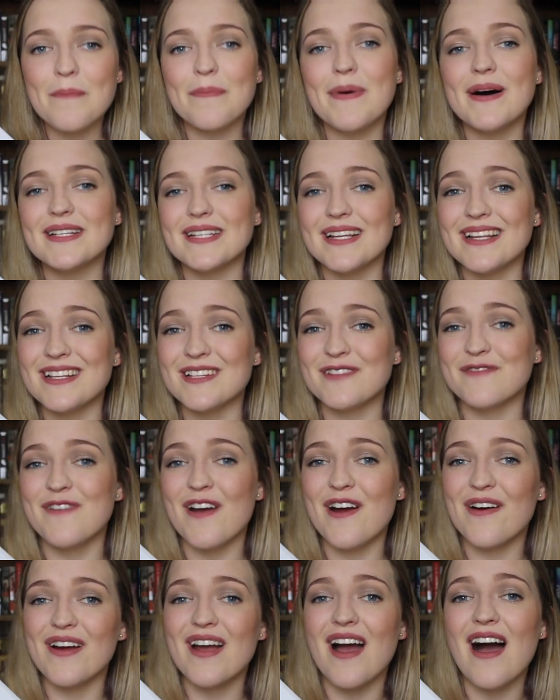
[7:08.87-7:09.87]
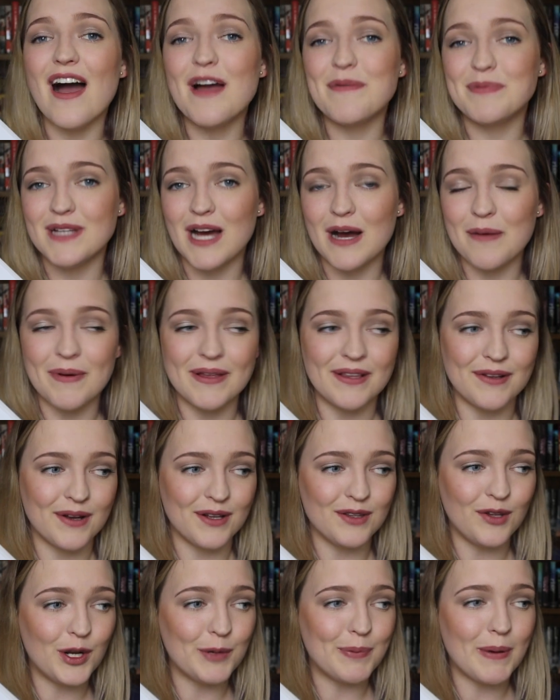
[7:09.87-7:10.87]
but it is very hyped up and there are
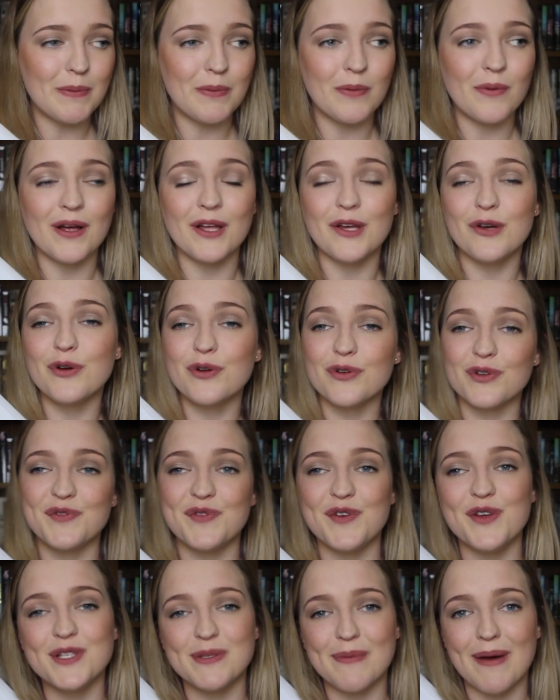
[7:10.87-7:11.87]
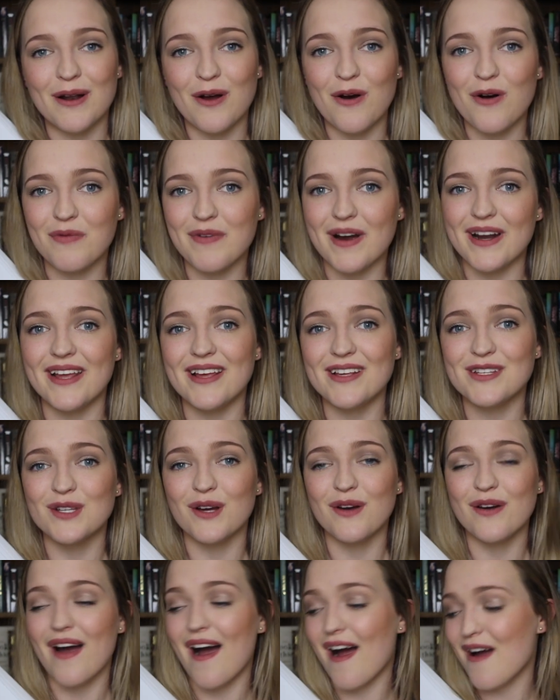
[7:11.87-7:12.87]
a lot of people on good reviews about it already,
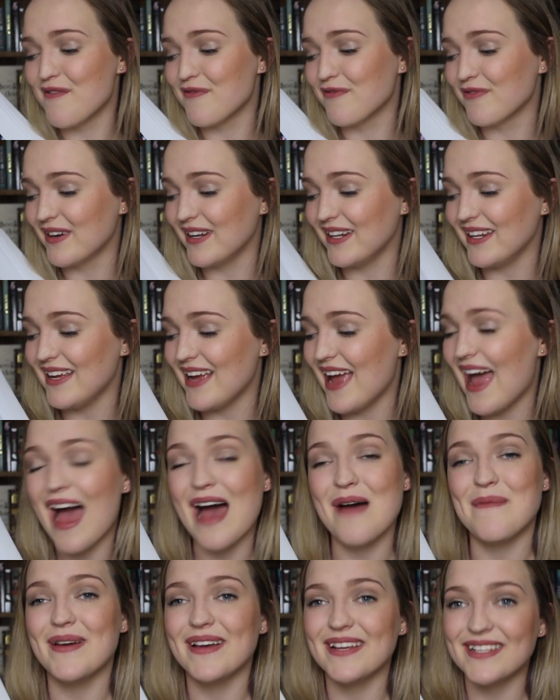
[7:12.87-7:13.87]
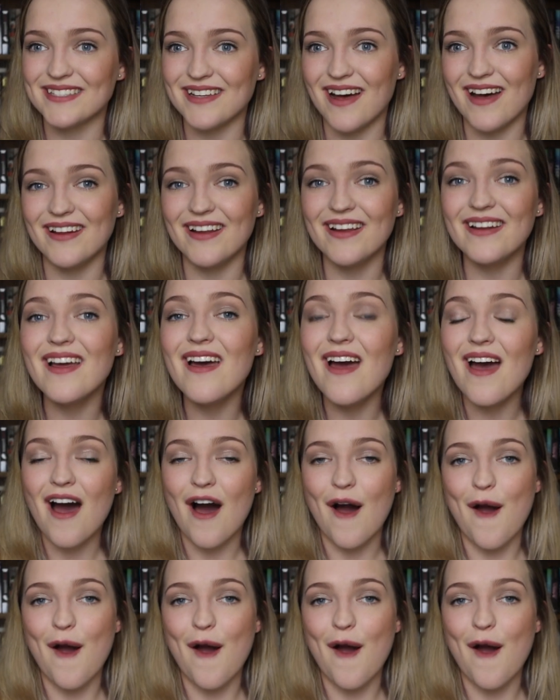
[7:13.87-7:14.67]
so I really am excited.